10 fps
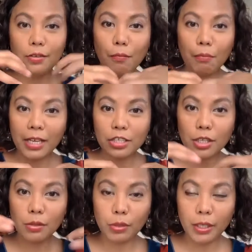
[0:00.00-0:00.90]
you match
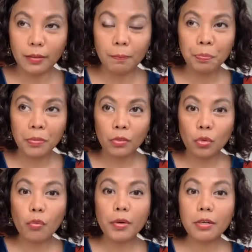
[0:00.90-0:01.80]
it with
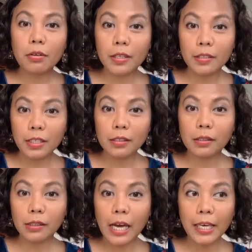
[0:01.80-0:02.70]
knowing your ideal
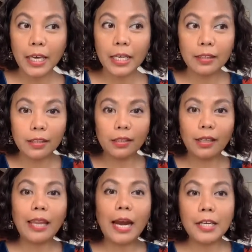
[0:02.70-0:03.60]
client,
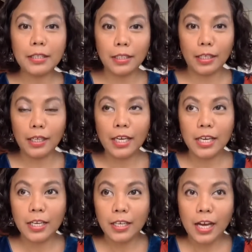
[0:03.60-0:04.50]
clarity,
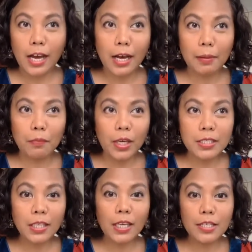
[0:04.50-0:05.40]

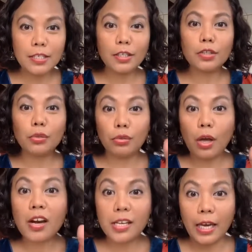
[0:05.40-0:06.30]
it's easier to
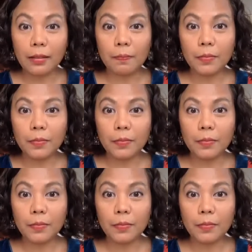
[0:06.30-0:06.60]
target.